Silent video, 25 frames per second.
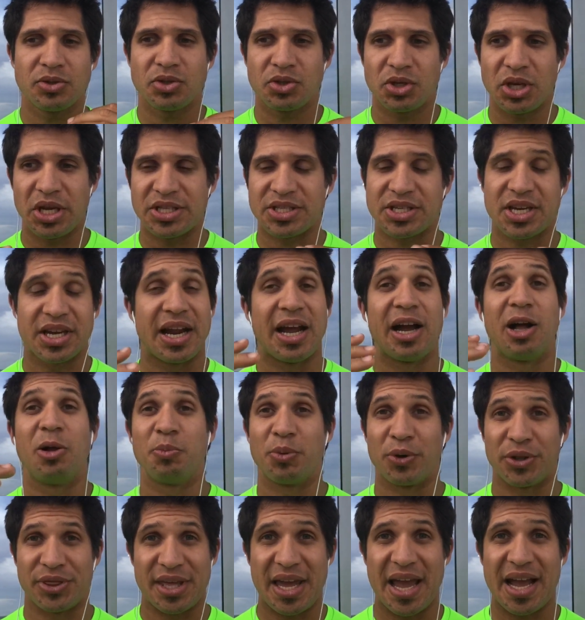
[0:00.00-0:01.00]
it's going to
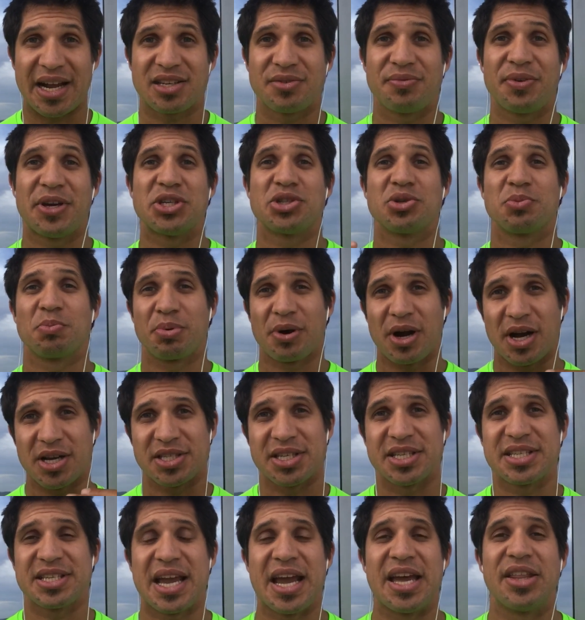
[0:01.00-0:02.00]
help with the activation
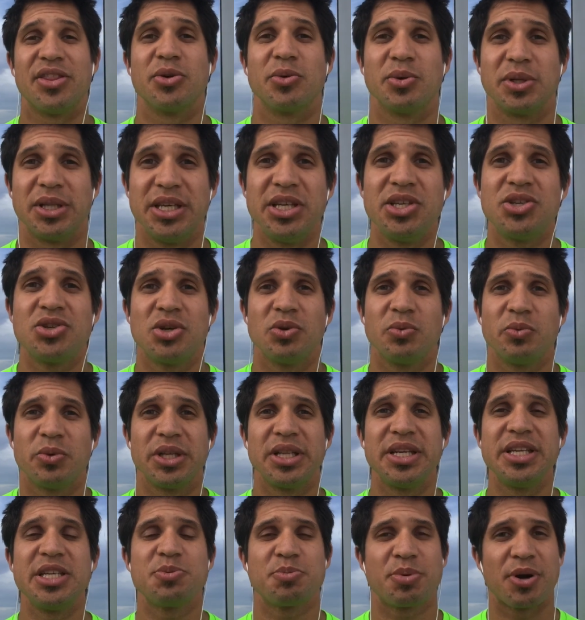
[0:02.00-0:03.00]
process and the
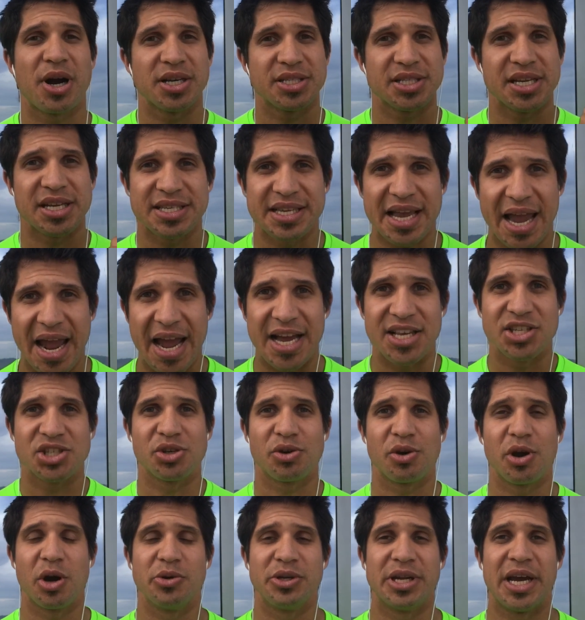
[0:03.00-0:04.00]
release process as
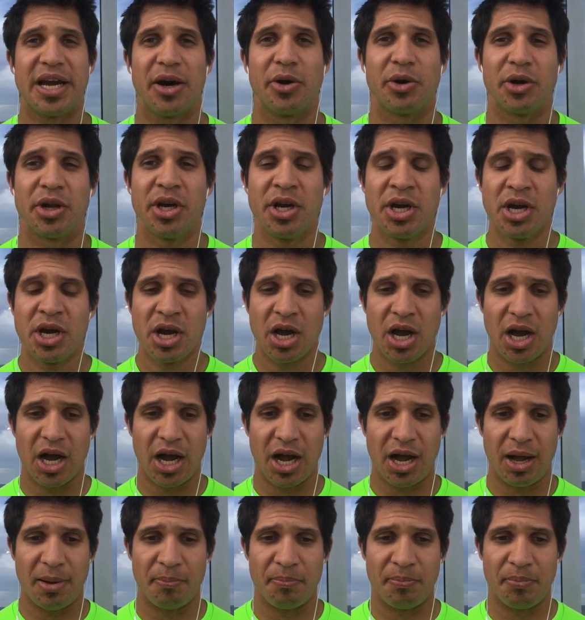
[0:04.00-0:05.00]
you go down,
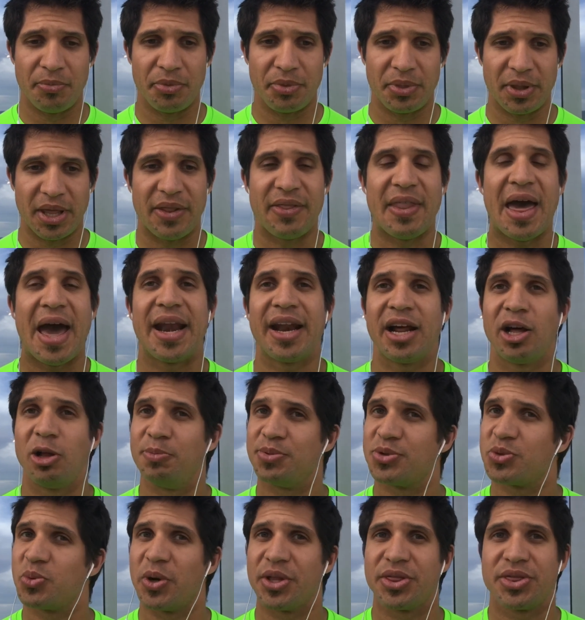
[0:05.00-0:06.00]
and that
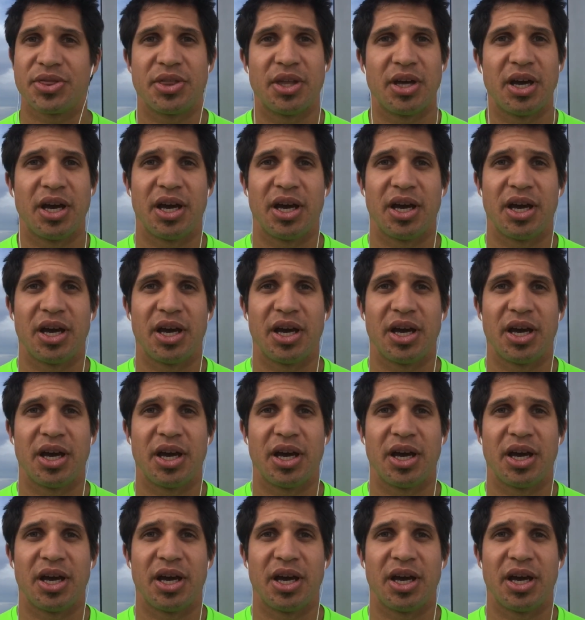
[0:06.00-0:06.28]
helps with